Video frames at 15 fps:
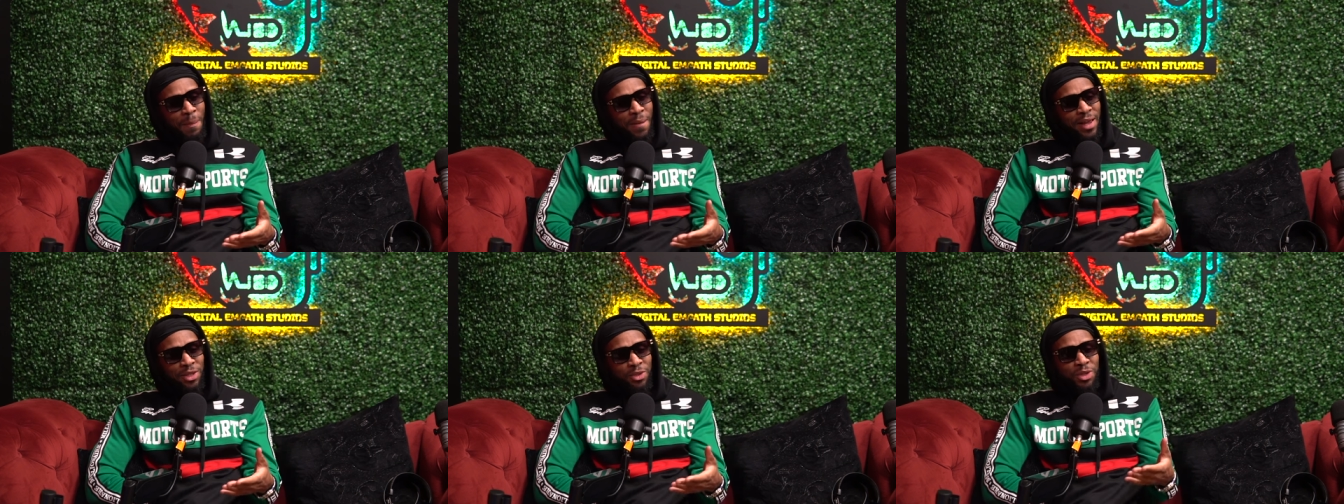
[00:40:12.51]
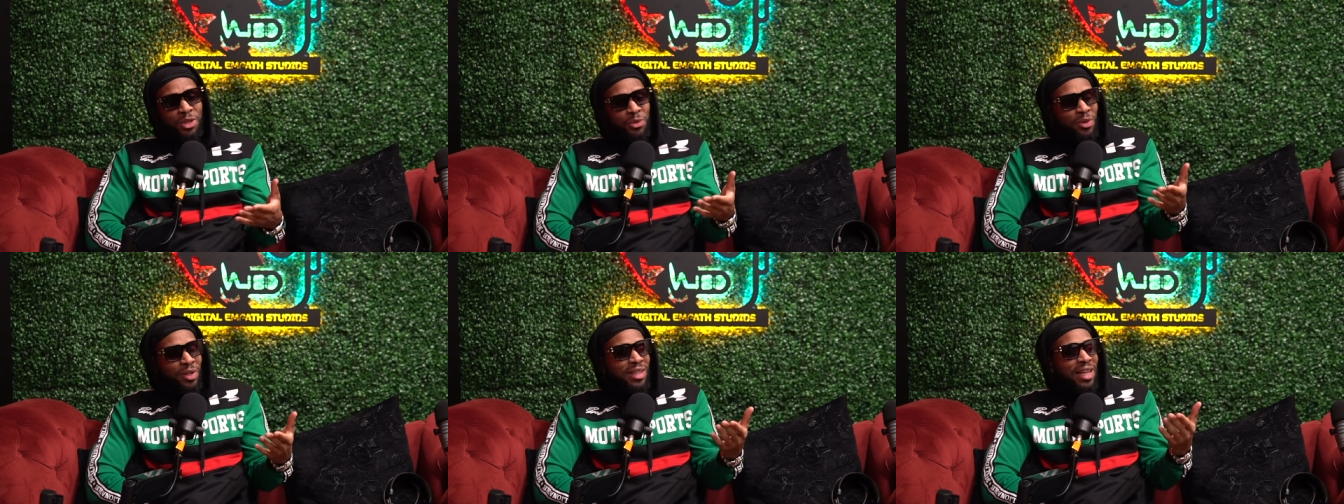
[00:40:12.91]
And you
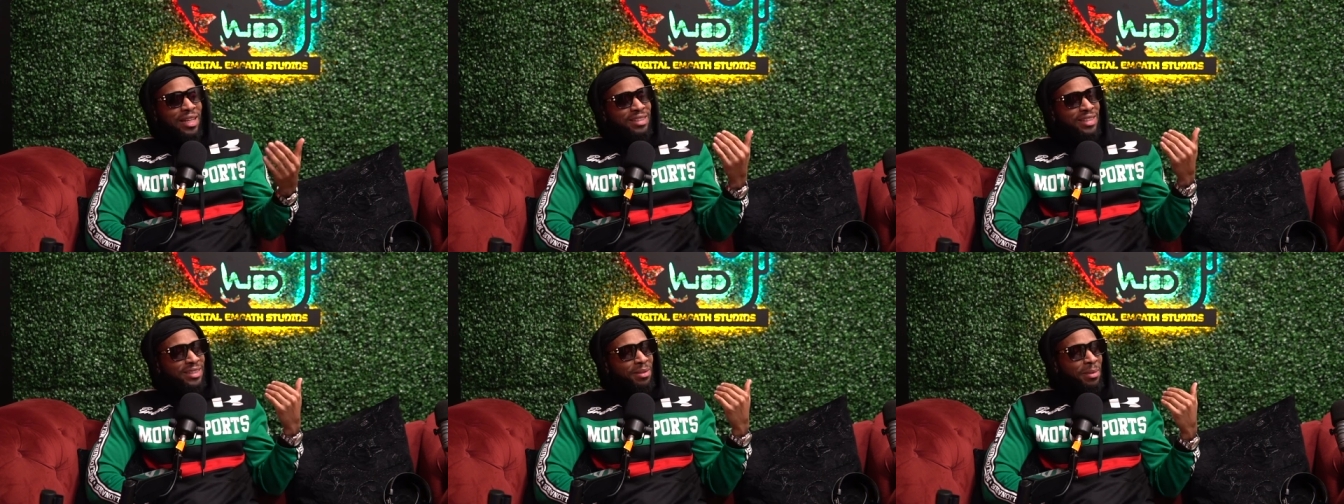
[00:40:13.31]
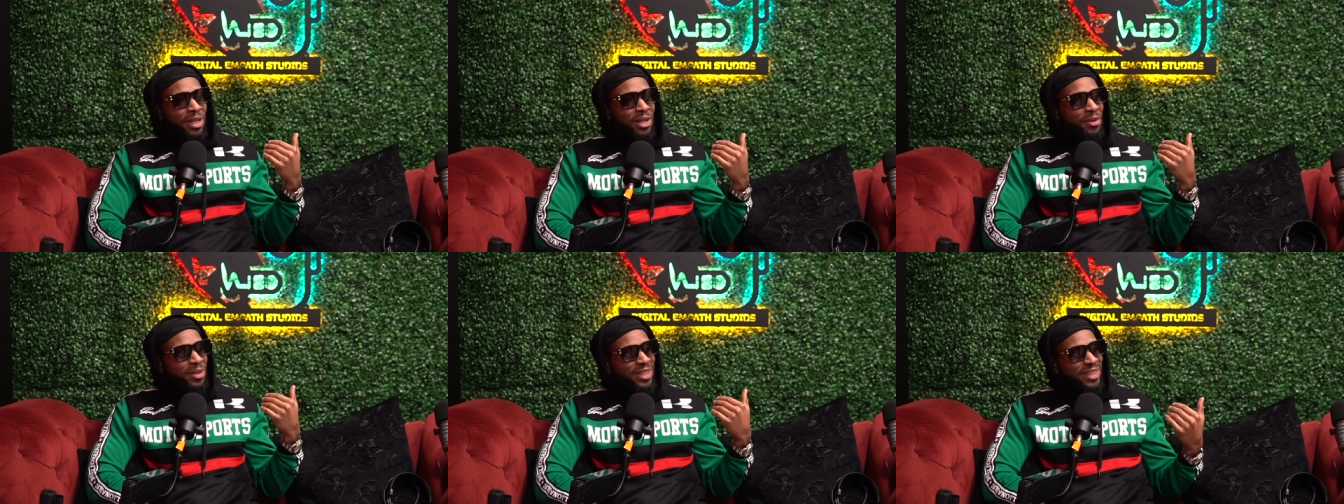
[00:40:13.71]
didn't realize that
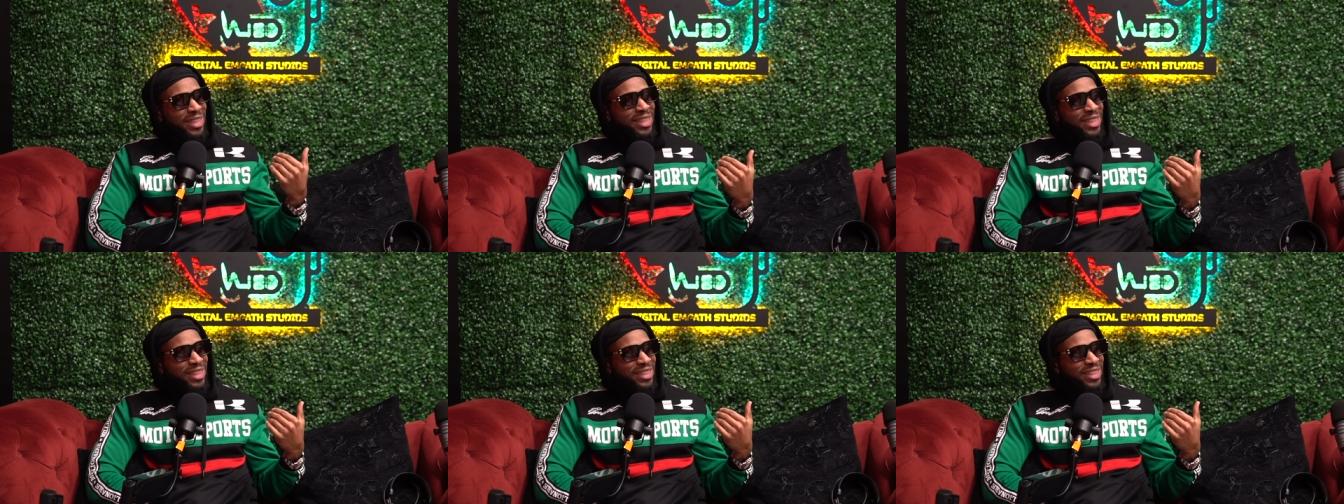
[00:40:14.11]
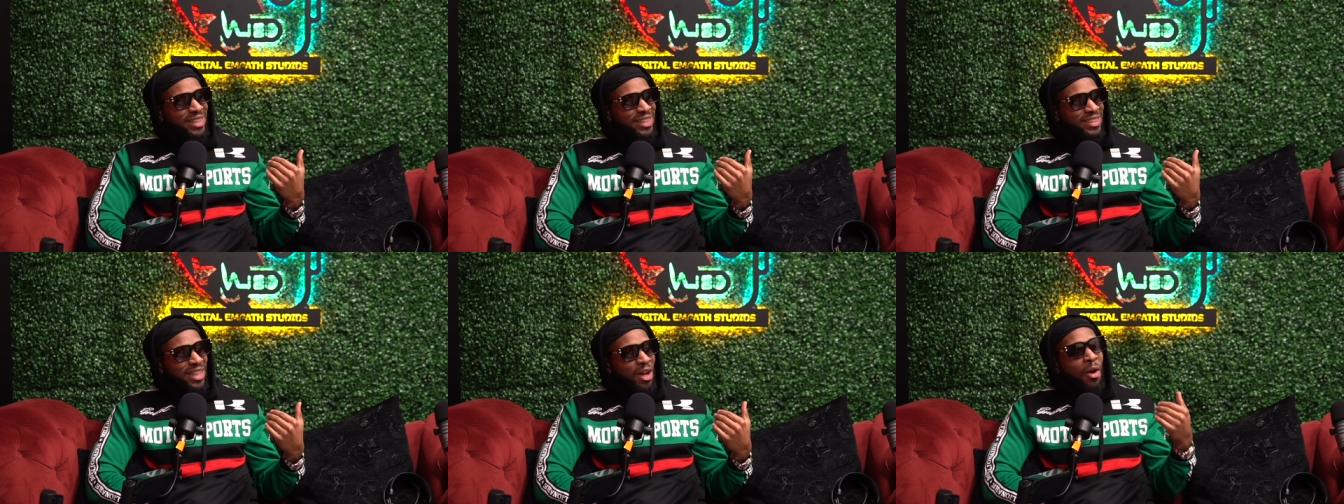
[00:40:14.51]
somebody already did it. Then
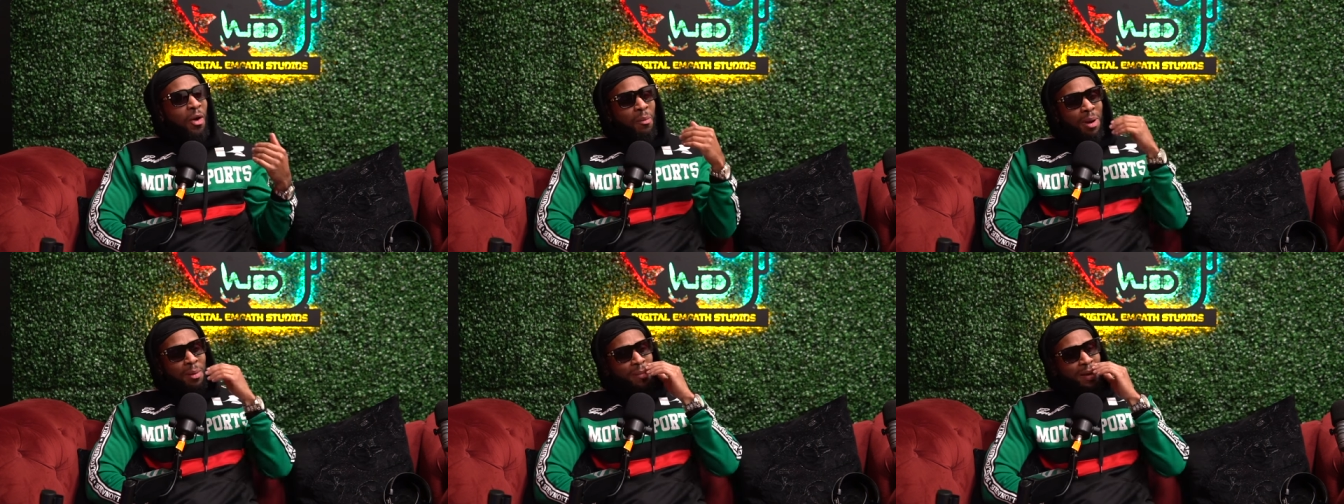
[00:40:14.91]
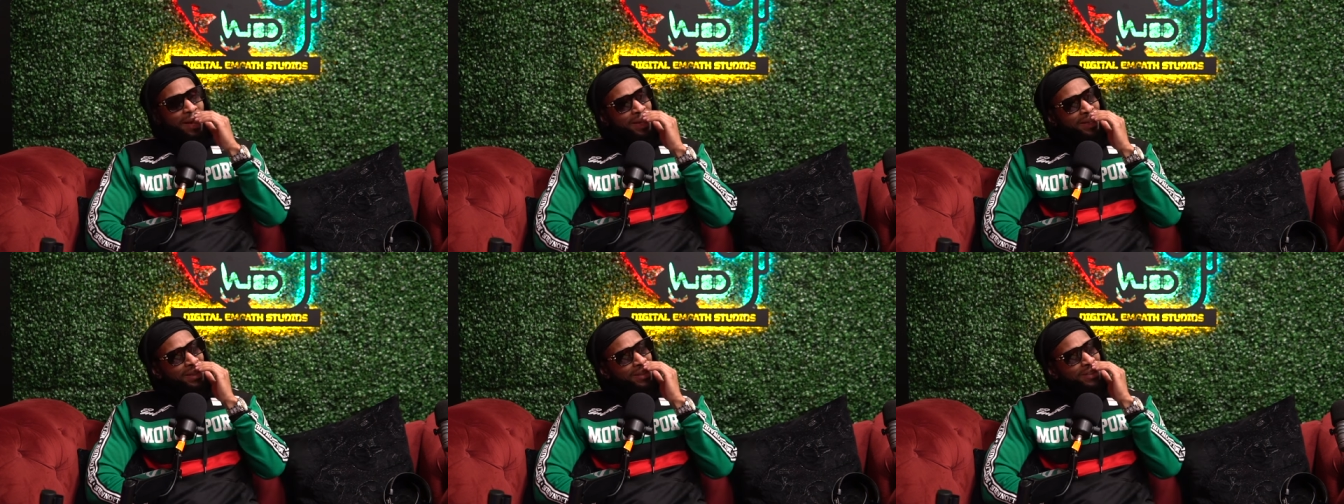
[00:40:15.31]
it's like, oh my
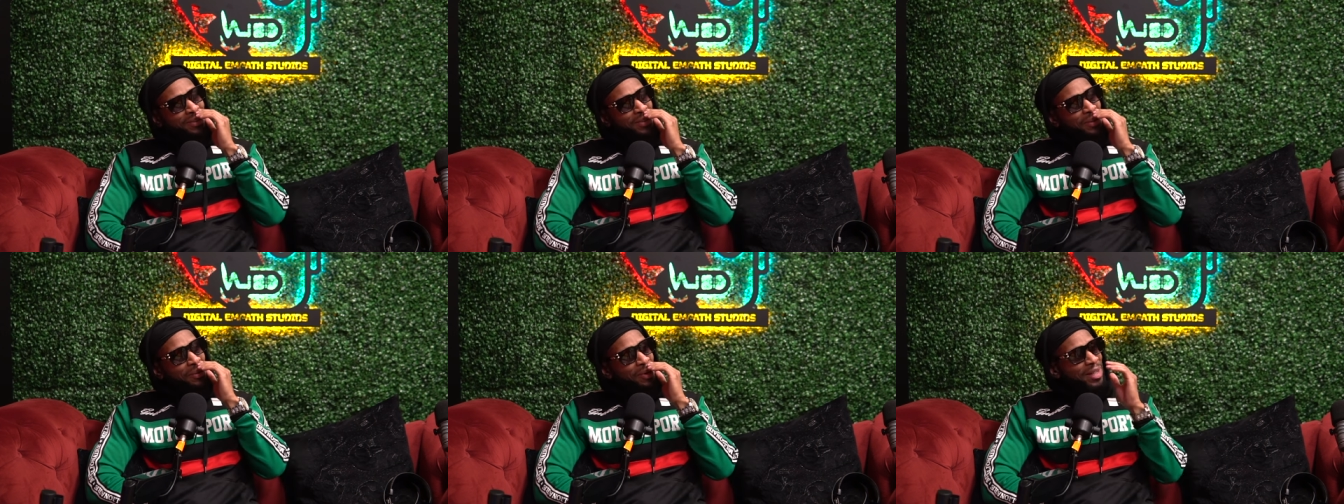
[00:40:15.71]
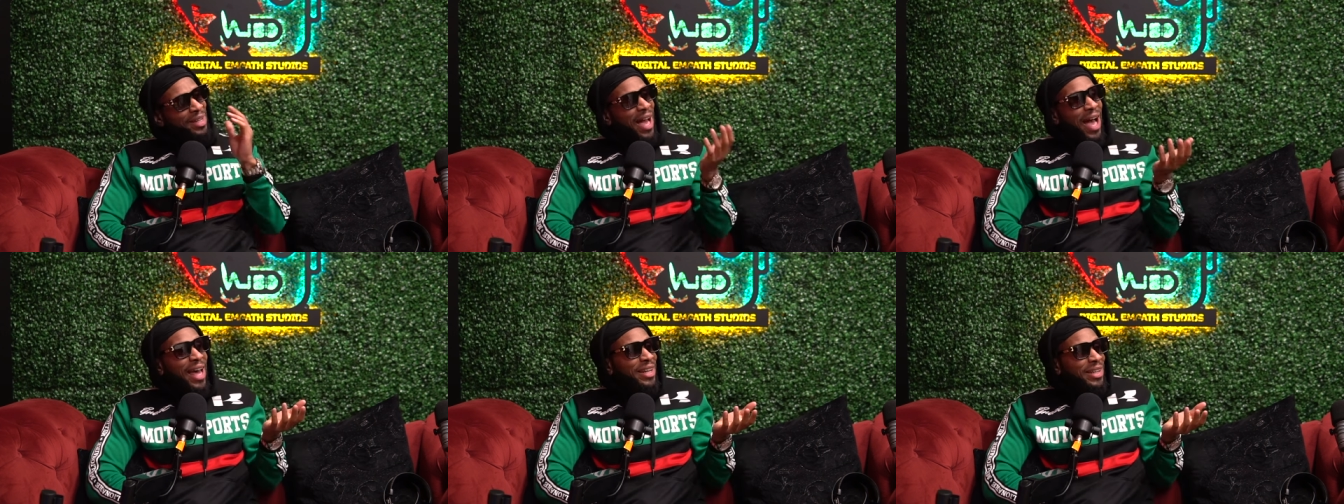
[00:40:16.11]
bad. You yeah. know what?
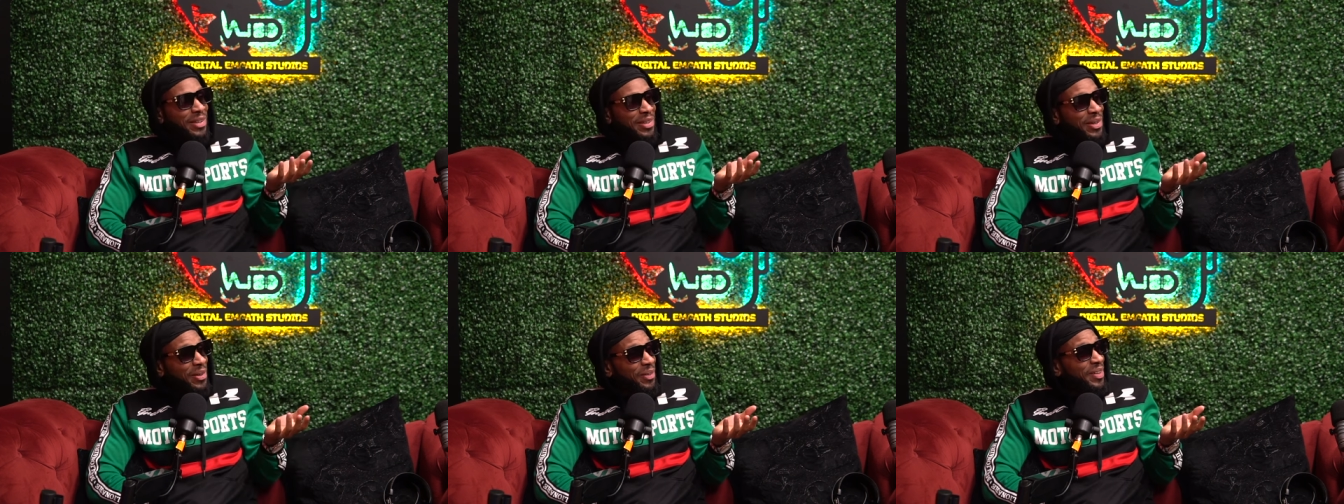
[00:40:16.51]
I didn't know.